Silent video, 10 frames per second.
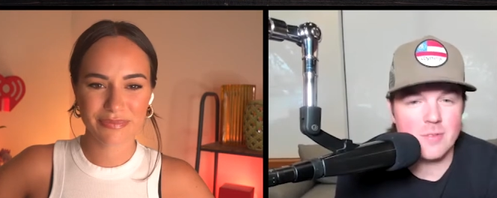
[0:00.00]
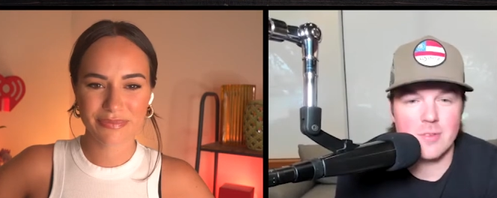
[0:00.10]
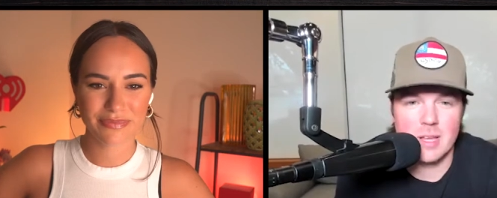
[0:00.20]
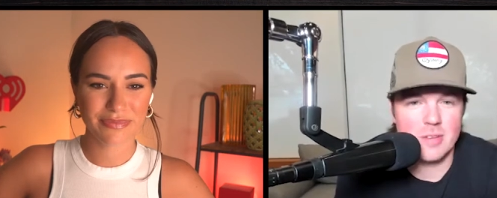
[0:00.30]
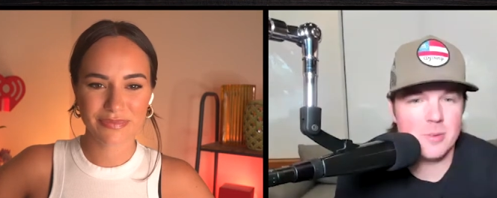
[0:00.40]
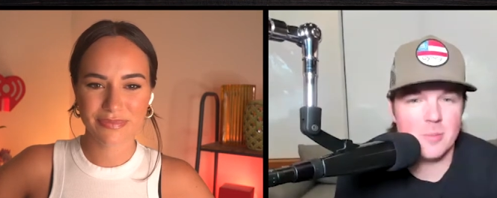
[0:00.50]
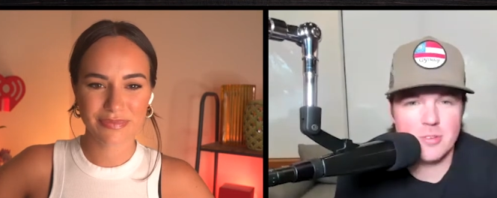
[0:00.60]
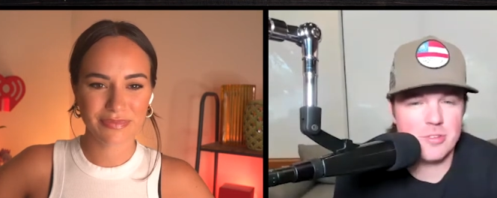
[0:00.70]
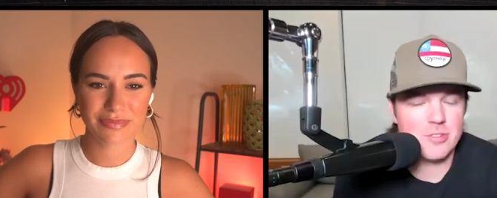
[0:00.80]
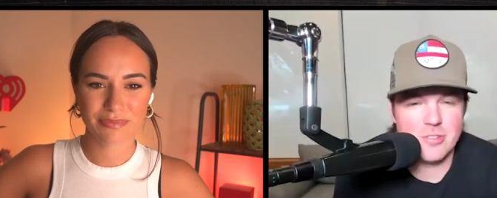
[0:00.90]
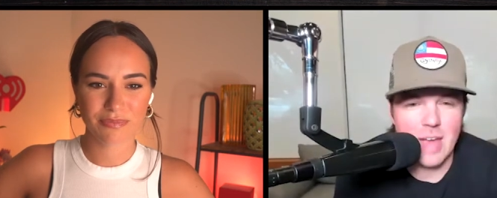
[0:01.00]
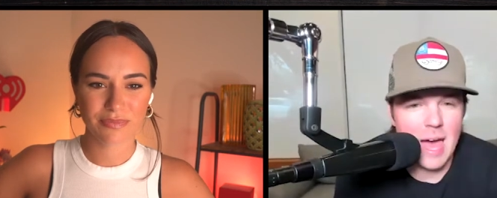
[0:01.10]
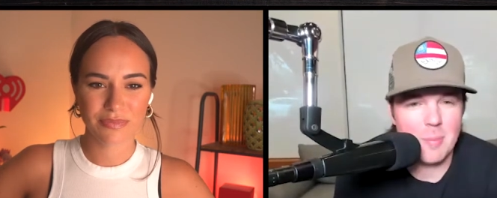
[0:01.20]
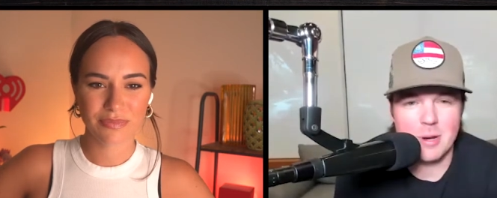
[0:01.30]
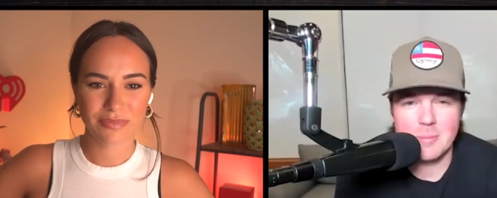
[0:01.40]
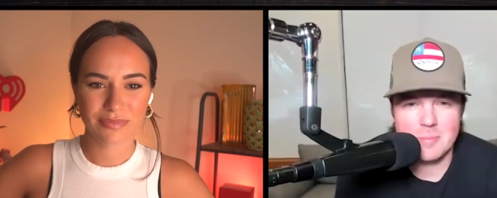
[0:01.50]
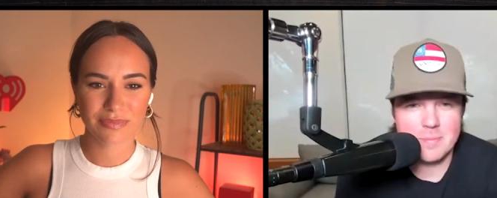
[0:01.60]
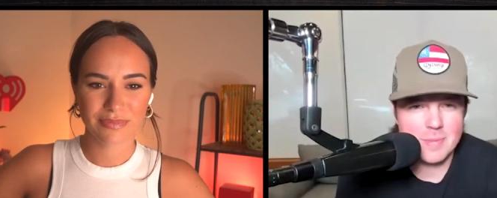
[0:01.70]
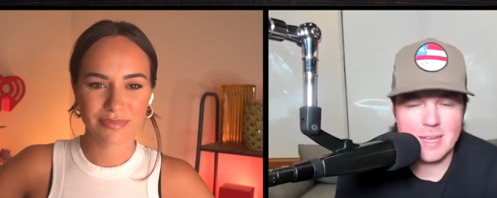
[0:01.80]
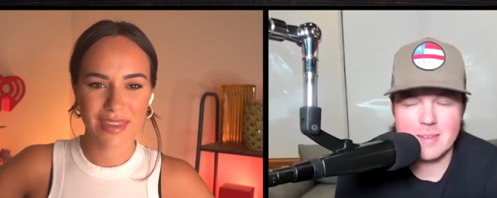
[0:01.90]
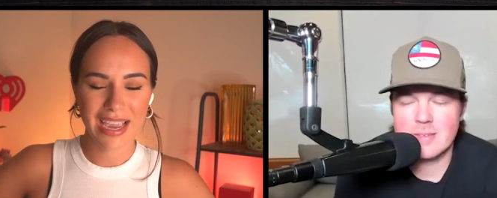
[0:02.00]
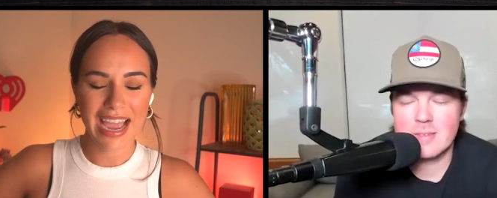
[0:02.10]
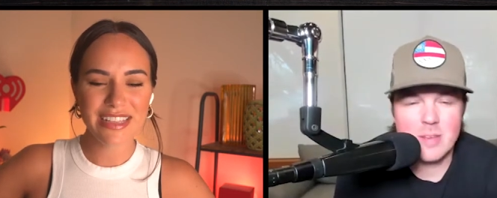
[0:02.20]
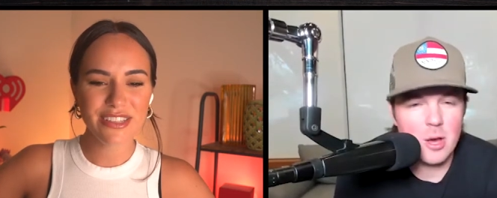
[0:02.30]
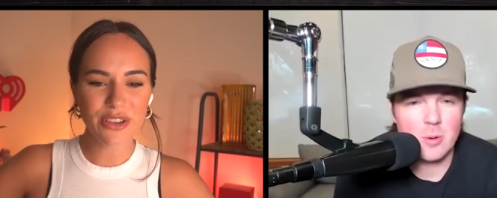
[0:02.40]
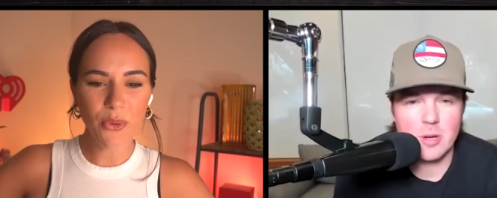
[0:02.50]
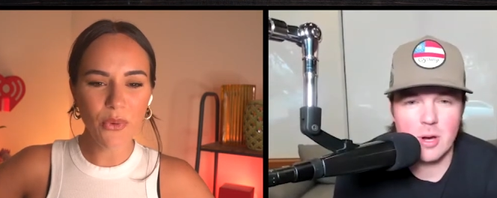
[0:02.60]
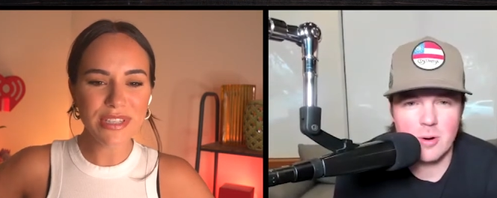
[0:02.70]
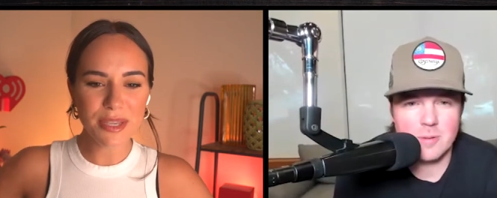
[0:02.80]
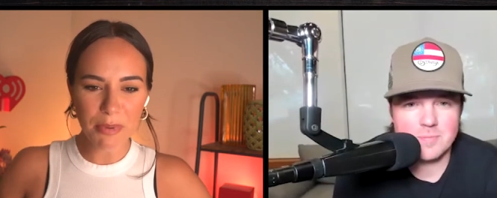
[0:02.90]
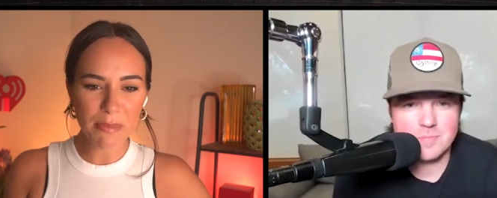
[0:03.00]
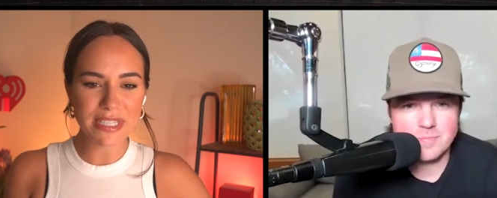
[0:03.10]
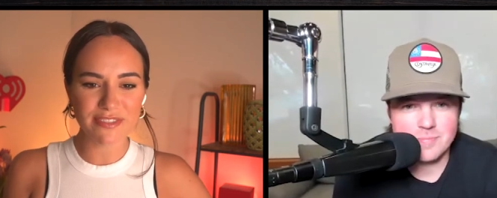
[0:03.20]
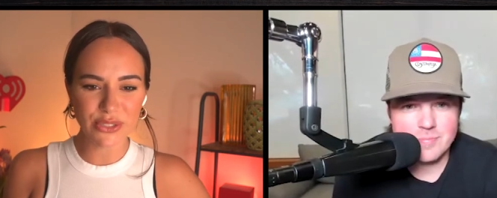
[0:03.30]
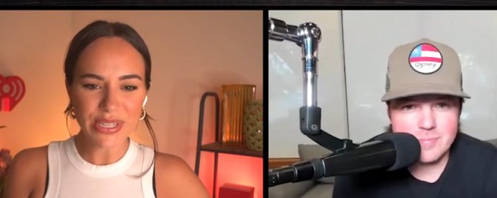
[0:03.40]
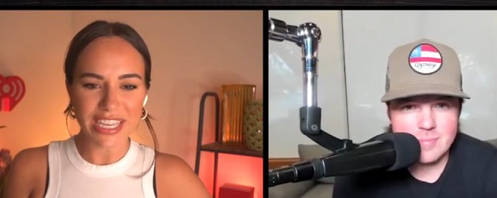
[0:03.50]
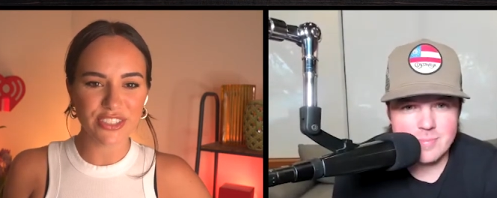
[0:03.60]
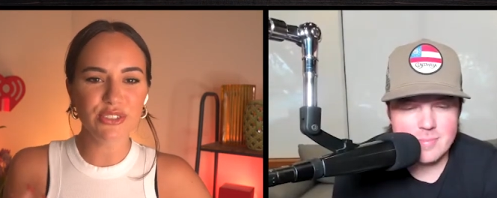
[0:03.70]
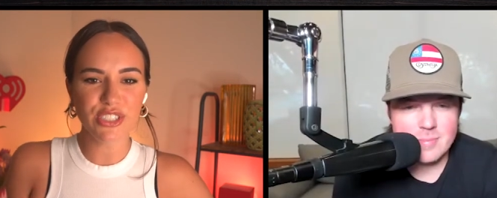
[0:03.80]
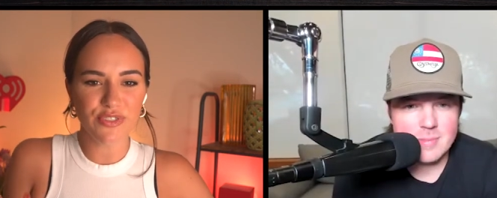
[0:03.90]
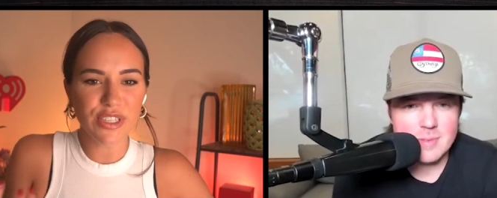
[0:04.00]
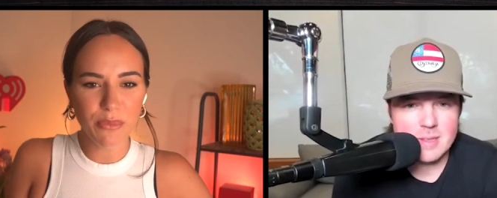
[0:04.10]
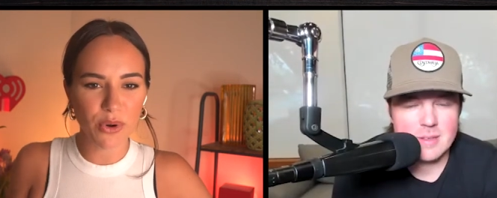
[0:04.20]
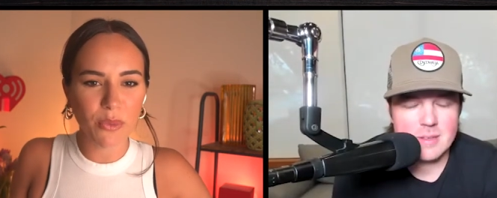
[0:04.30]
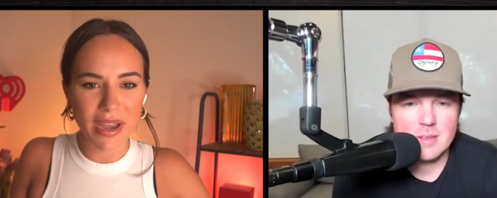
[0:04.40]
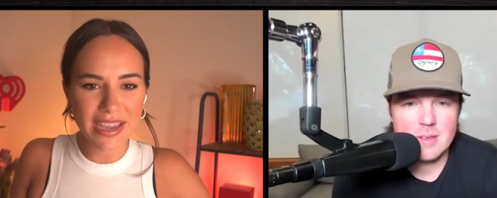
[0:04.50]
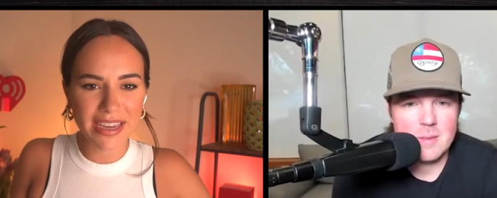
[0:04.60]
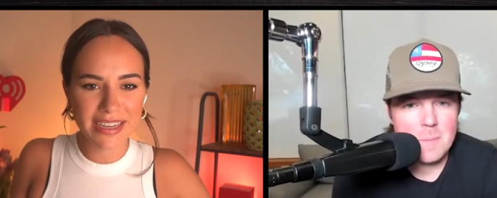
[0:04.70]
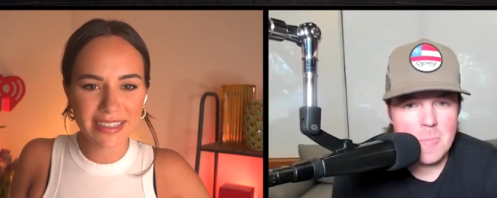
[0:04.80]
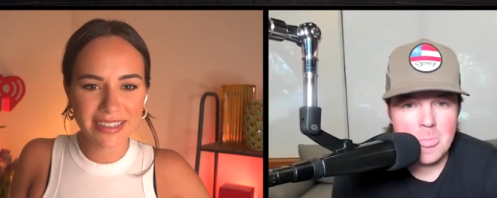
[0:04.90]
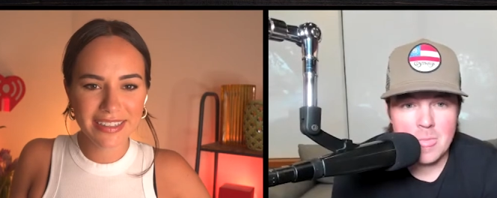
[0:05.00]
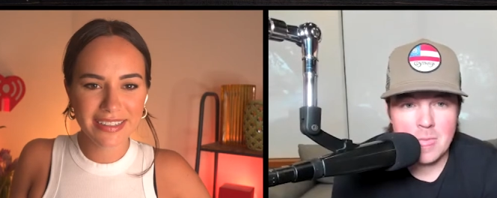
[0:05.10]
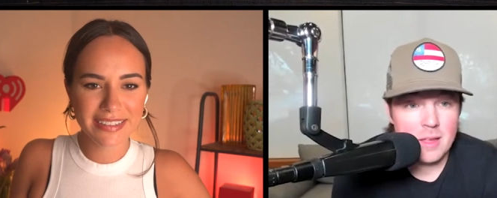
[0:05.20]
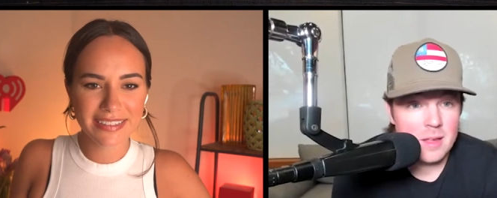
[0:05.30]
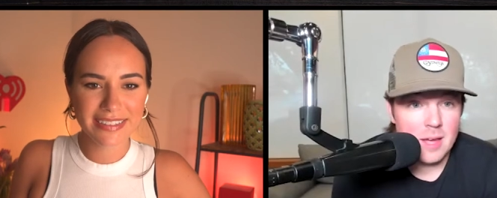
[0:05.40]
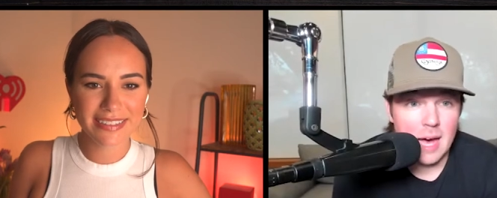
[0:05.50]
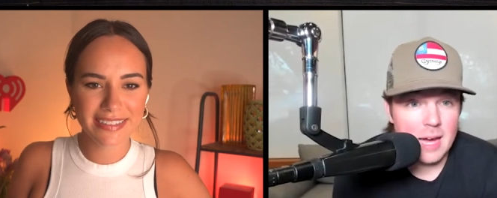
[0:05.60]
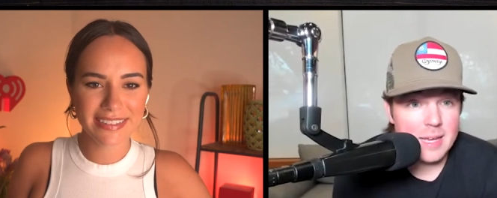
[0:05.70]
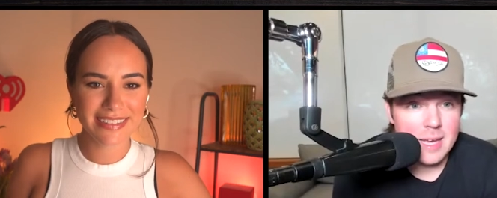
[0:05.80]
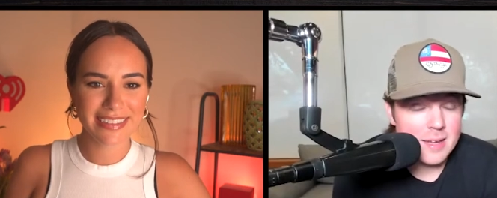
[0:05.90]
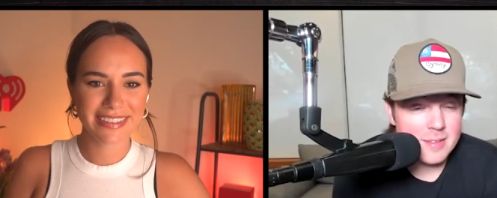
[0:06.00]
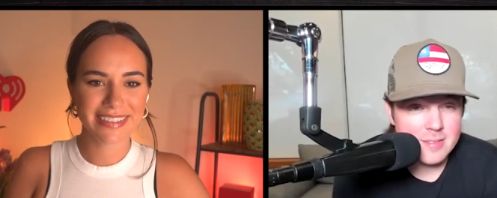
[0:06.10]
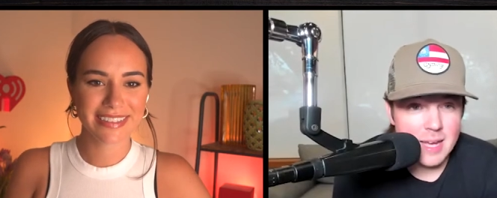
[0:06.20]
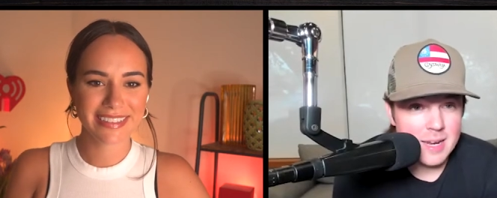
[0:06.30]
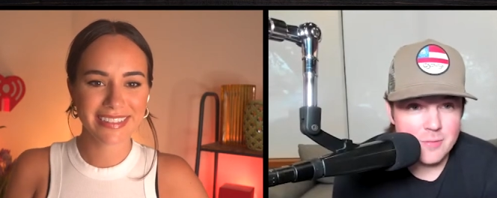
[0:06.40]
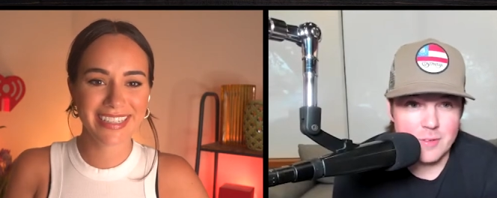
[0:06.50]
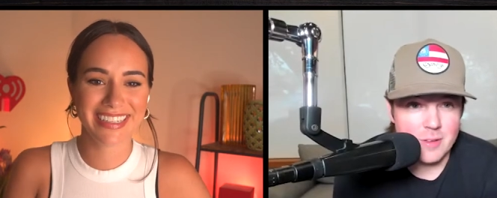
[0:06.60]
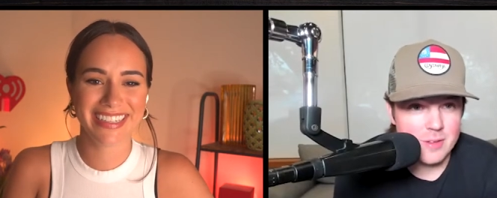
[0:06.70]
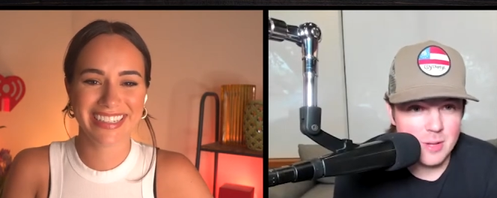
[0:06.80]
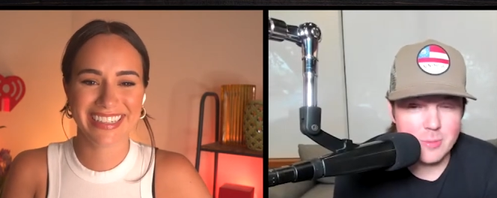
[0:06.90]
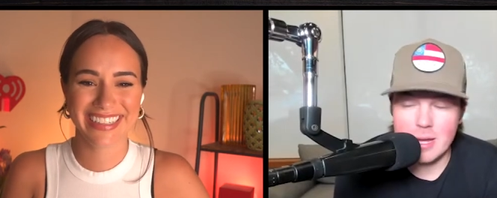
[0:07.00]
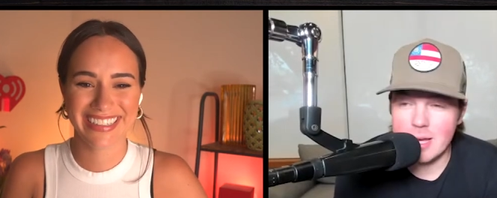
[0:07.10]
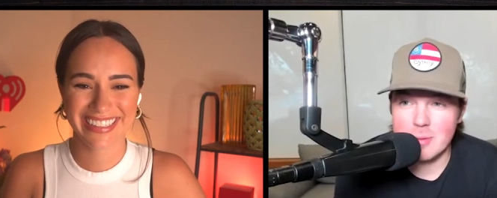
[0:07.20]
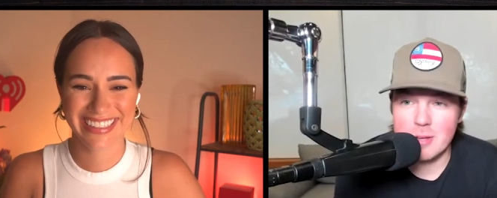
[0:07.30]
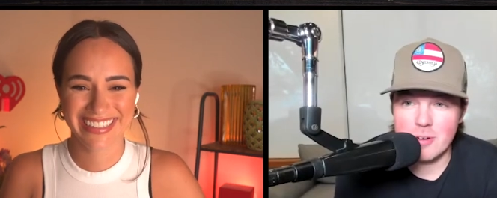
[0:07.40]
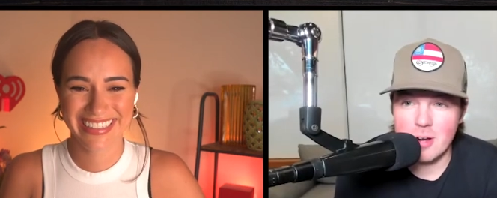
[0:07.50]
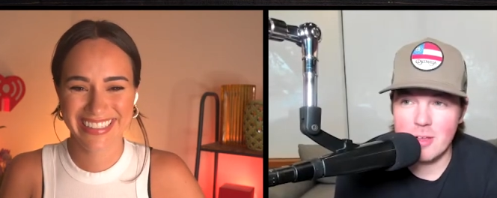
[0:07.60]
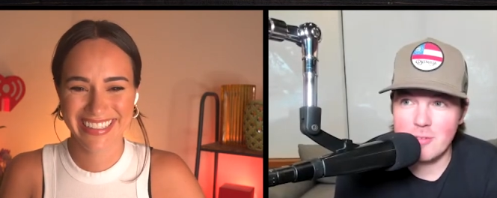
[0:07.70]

Speaker 1: feel like someone's just stabbing them. Like it's
Speaker 2: so cold. What's the purpose of doing it? You just feel more awake?
Speaker 1: I guess. I didn't feel no damn different. All I